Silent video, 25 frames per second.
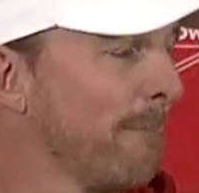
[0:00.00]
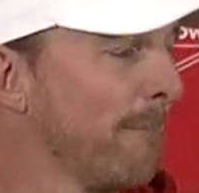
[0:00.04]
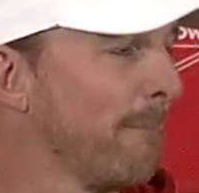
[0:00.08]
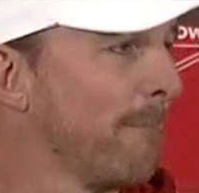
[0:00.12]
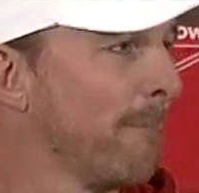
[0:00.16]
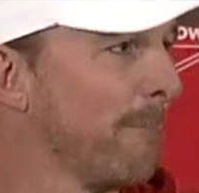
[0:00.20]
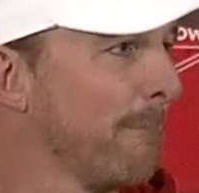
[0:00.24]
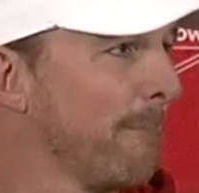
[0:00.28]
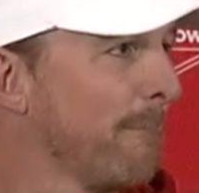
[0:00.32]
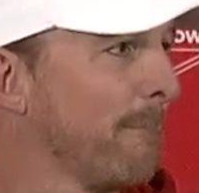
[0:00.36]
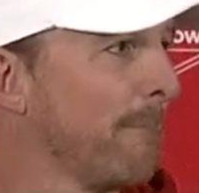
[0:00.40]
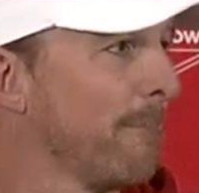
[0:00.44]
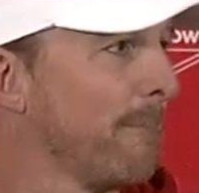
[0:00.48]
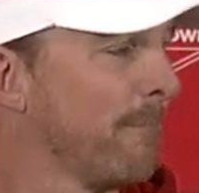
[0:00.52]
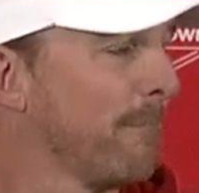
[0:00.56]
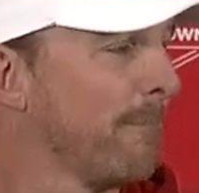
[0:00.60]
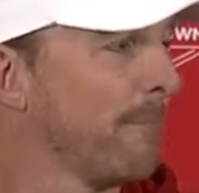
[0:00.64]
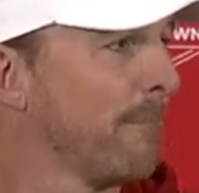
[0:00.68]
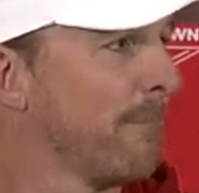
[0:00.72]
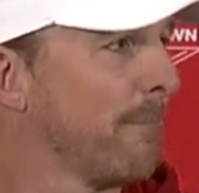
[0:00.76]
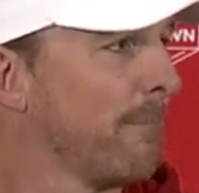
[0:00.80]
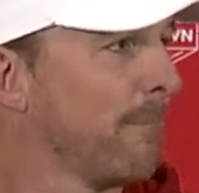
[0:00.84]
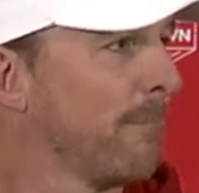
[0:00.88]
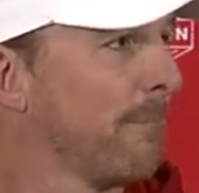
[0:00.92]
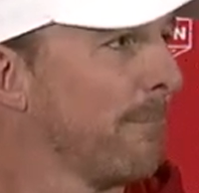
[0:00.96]
a few
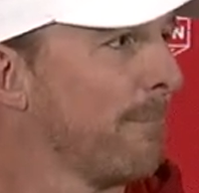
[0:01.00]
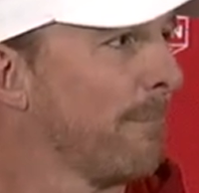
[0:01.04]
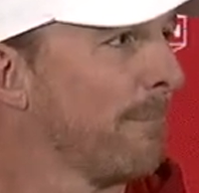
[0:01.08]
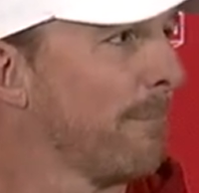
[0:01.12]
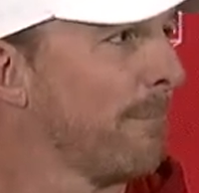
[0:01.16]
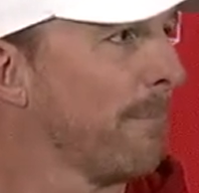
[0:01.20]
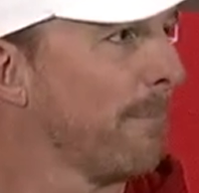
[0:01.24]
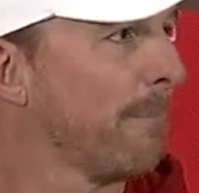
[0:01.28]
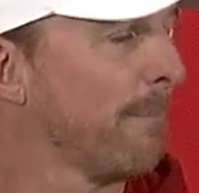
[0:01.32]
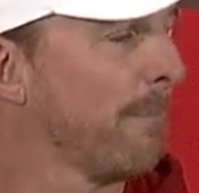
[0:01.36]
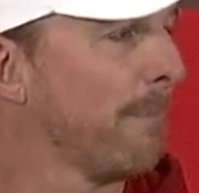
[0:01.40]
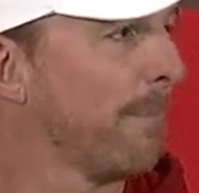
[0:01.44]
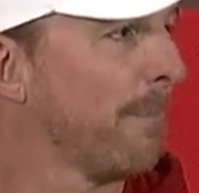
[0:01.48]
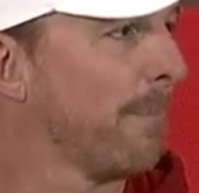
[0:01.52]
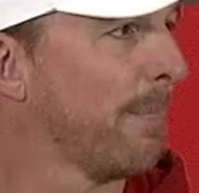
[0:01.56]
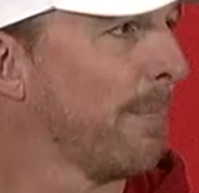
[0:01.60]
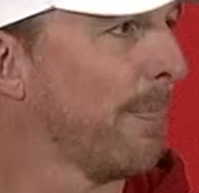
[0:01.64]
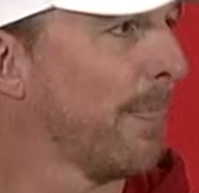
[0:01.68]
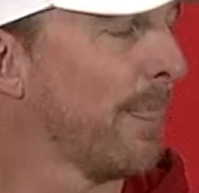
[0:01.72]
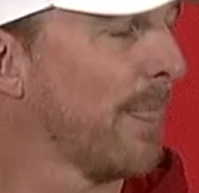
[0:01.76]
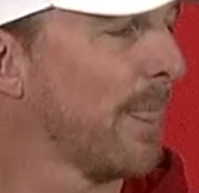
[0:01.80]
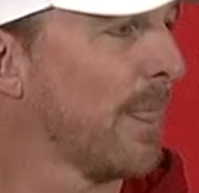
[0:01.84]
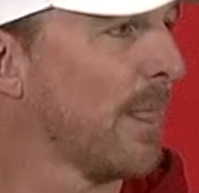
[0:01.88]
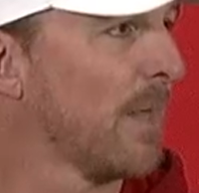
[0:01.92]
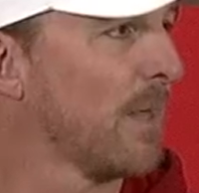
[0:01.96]
days in and
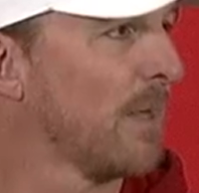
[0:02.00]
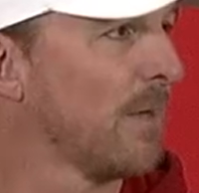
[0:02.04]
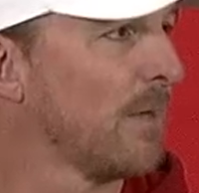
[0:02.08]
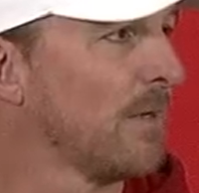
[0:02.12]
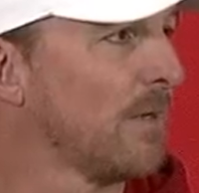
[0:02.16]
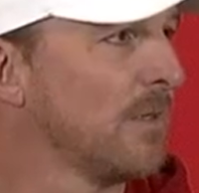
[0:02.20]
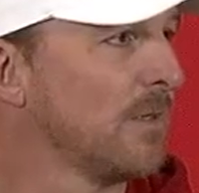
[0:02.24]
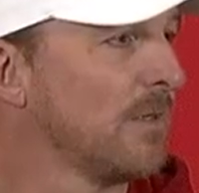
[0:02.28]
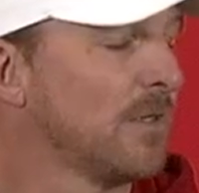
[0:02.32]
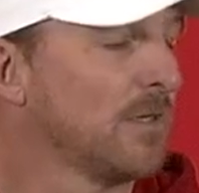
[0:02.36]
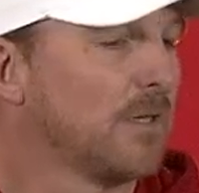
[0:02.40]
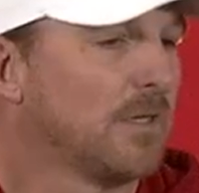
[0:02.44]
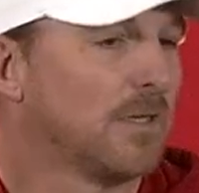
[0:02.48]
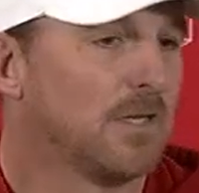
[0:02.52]
that process?